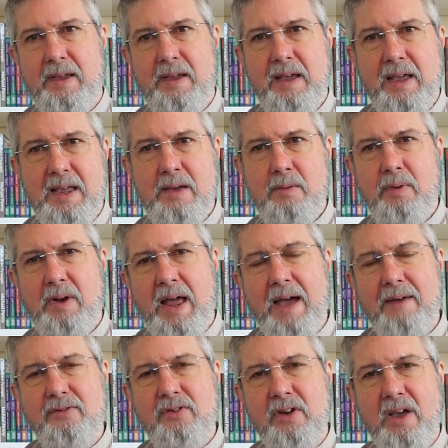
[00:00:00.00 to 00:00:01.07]
he will
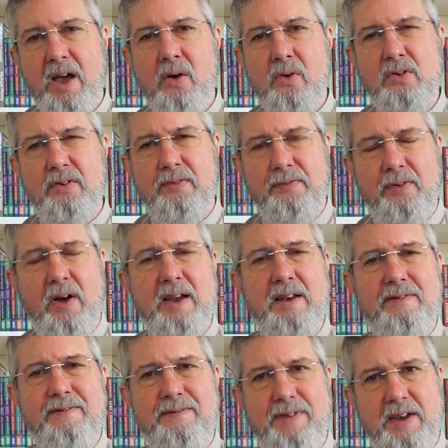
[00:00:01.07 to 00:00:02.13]
have to go to find
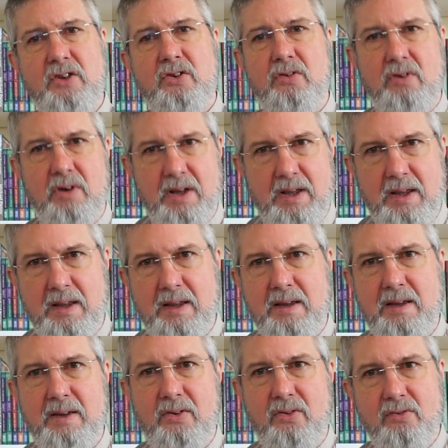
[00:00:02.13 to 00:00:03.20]
victory
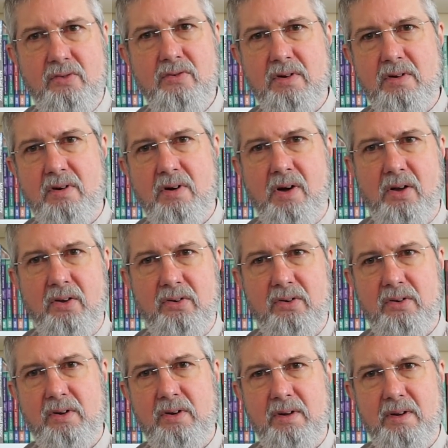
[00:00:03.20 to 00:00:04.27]
through the cross.